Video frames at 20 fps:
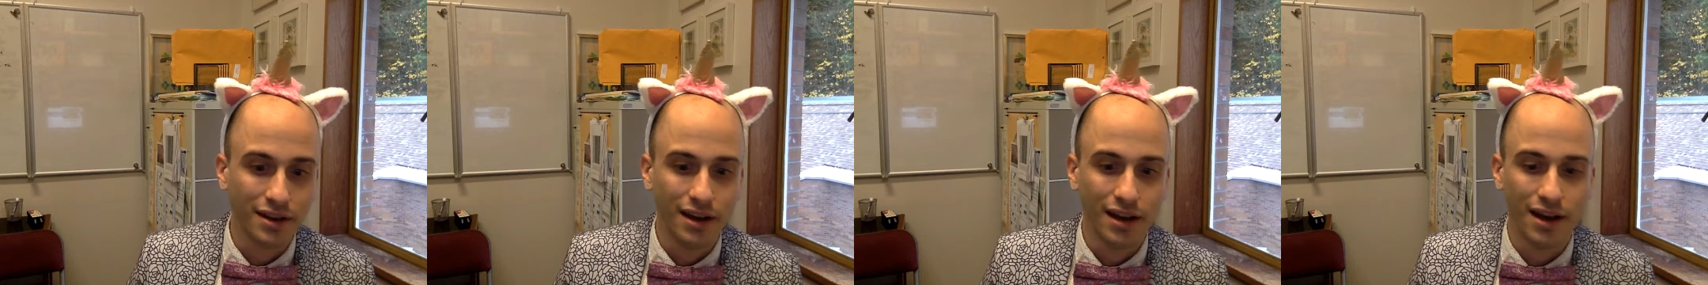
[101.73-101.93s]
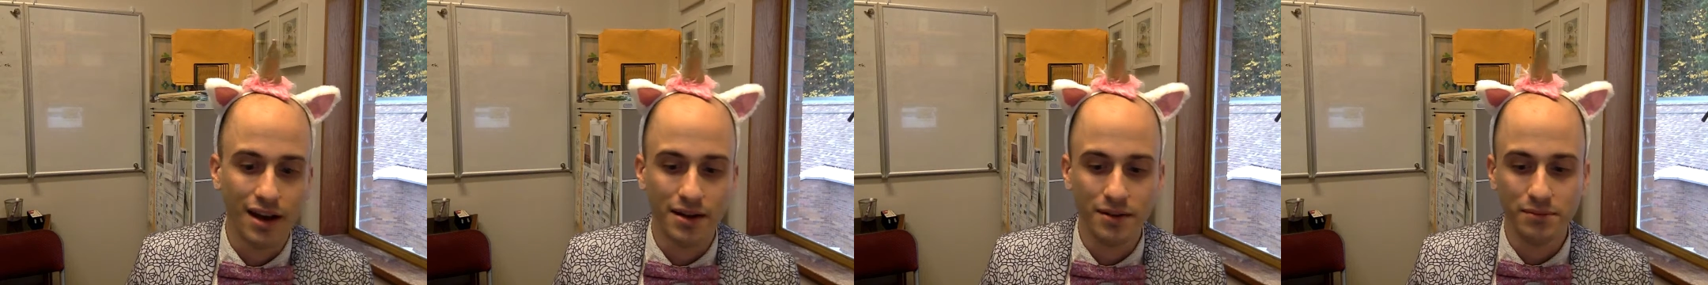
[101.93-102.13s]

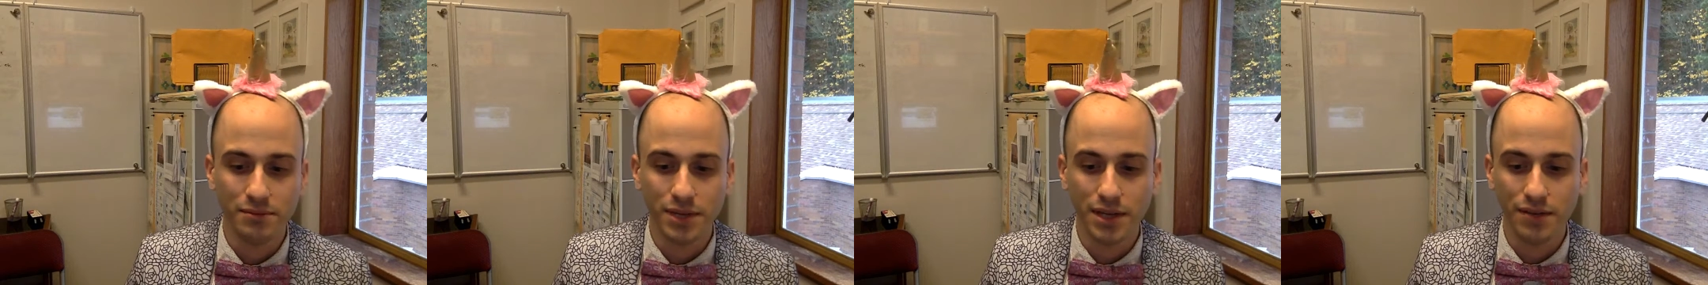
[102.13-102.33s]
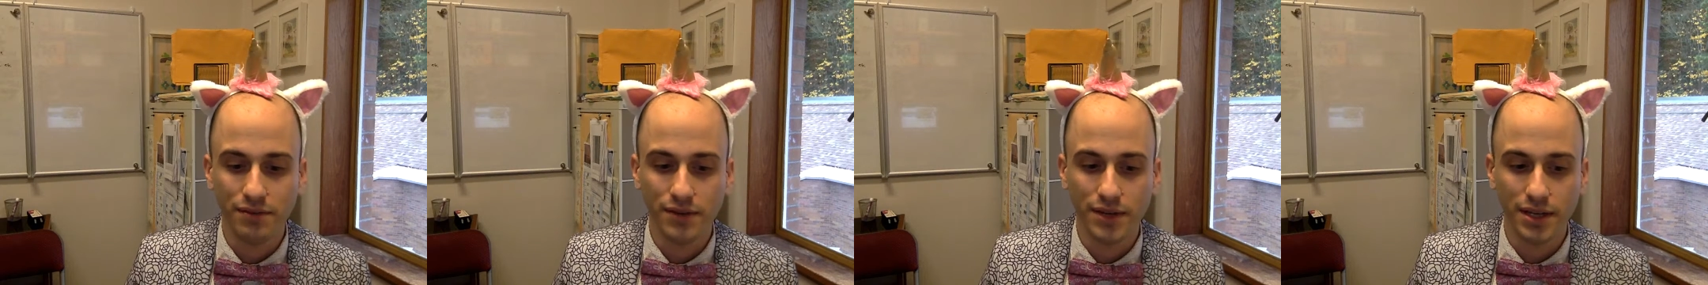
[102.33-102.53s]

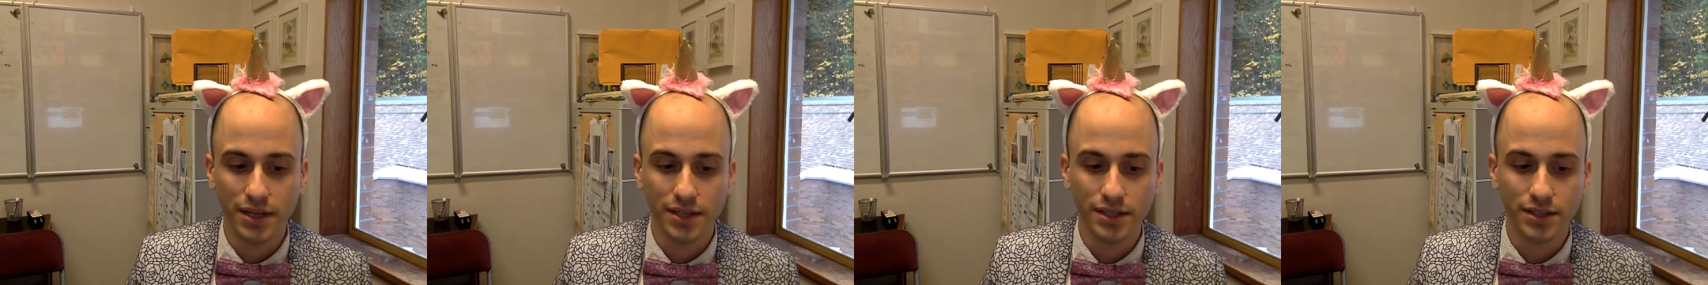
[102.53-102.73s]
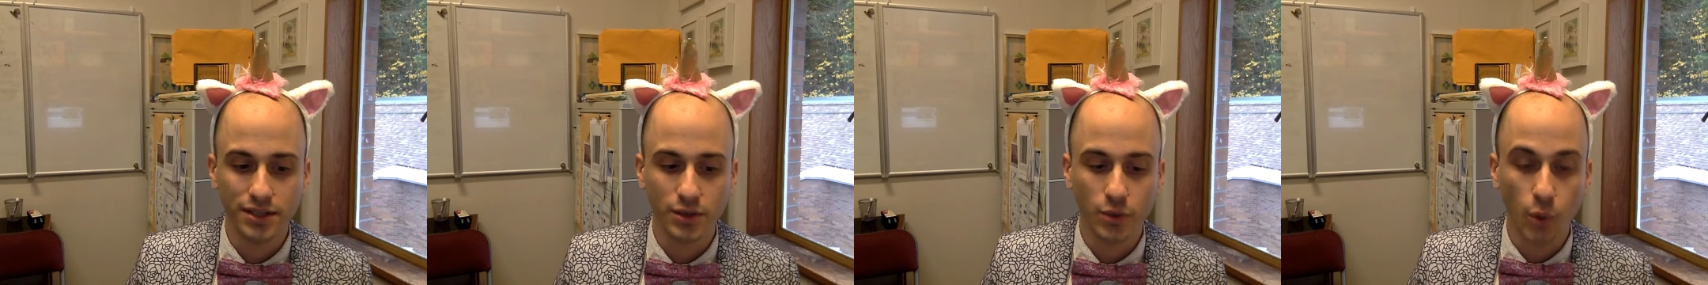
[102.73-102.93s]
If
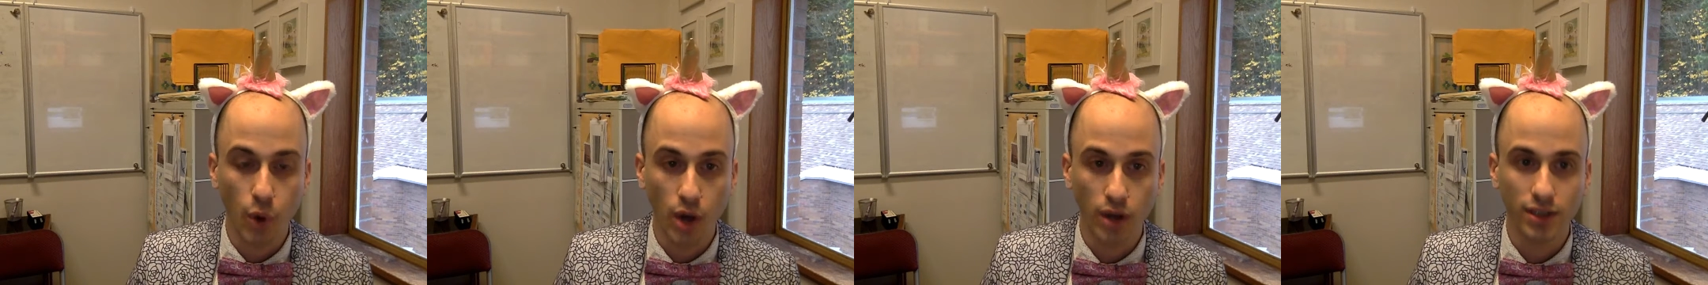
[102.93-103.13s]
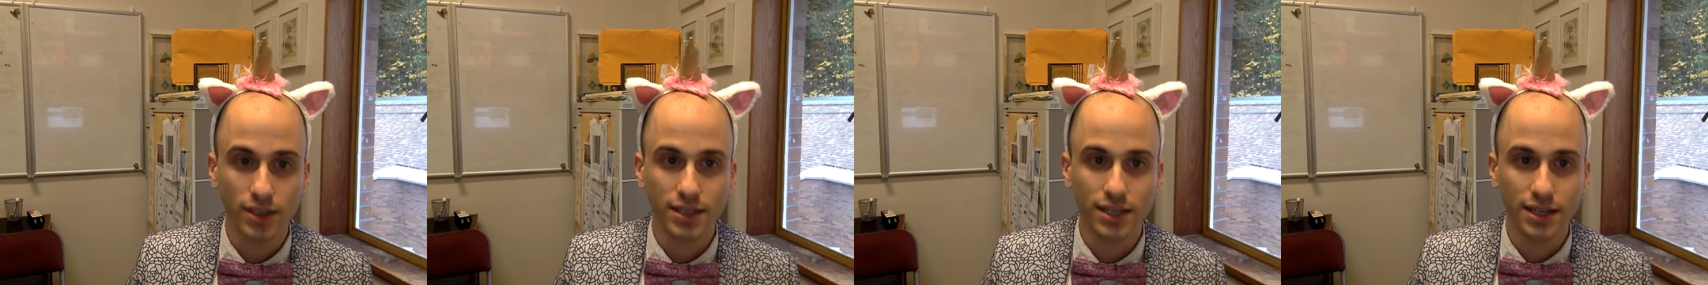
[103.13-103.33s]
it's
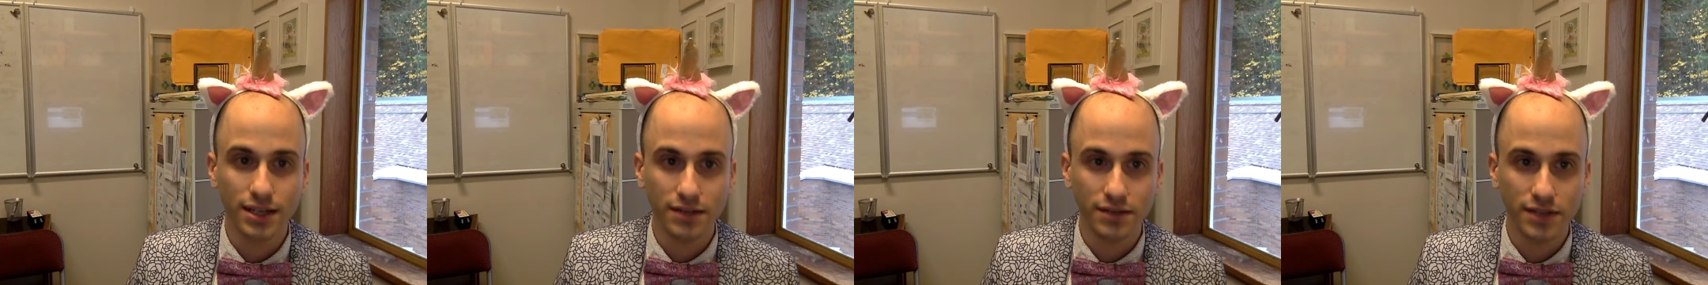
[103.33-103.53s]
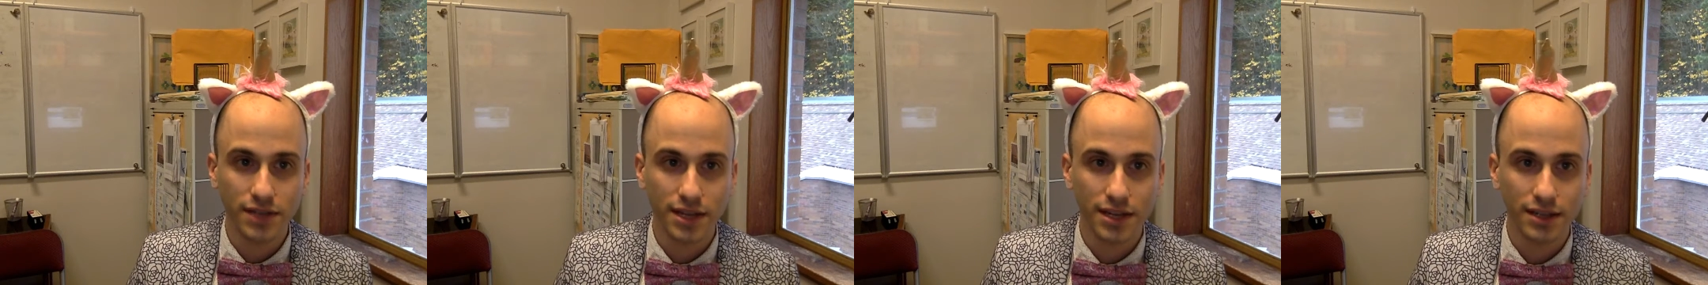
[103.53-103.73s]

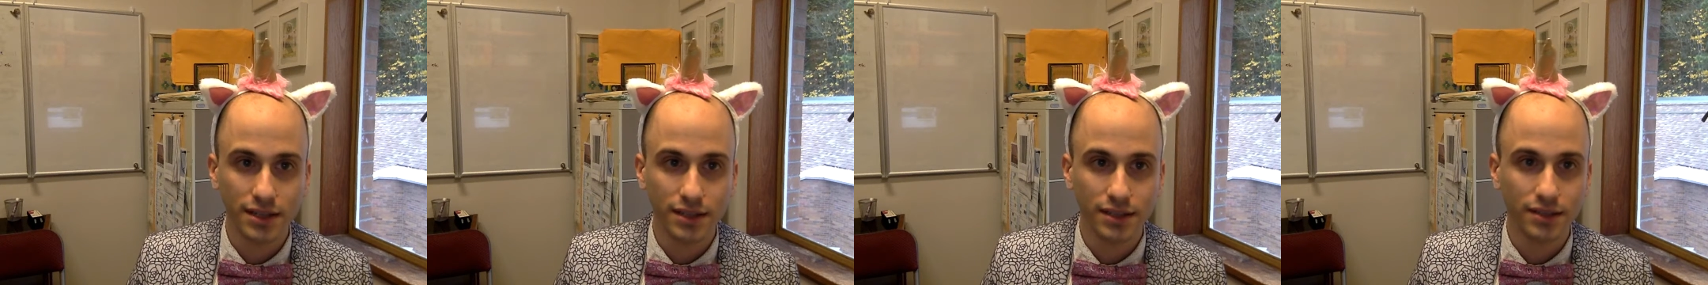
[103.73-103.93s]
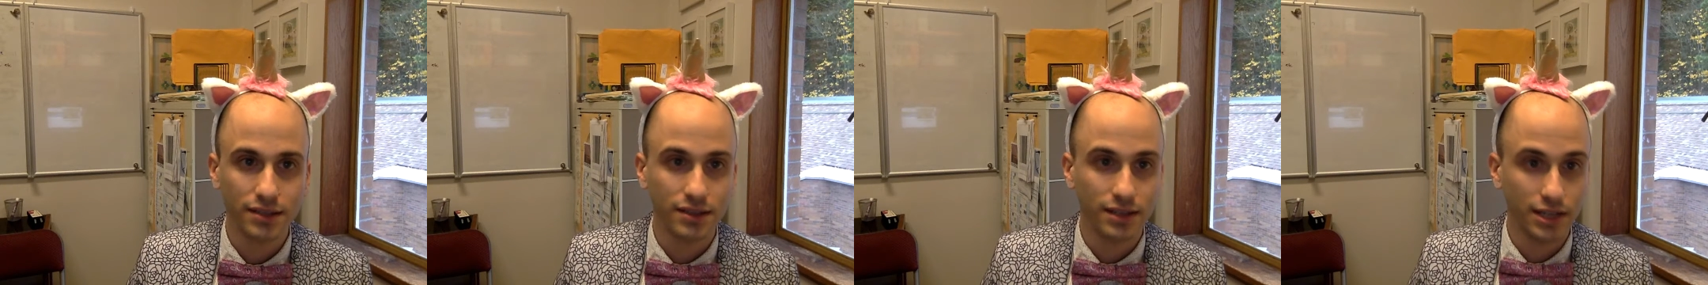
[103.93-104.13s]
qualitative
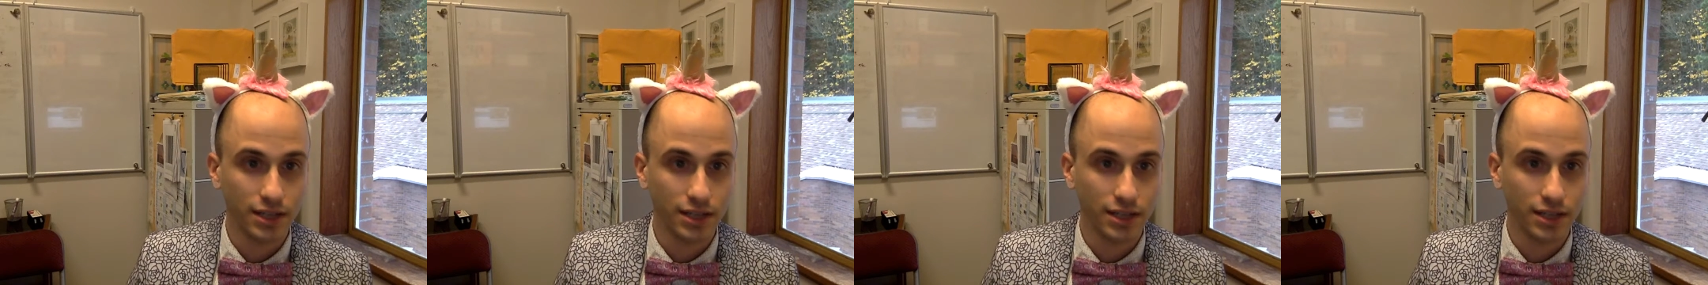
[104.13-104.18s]
data,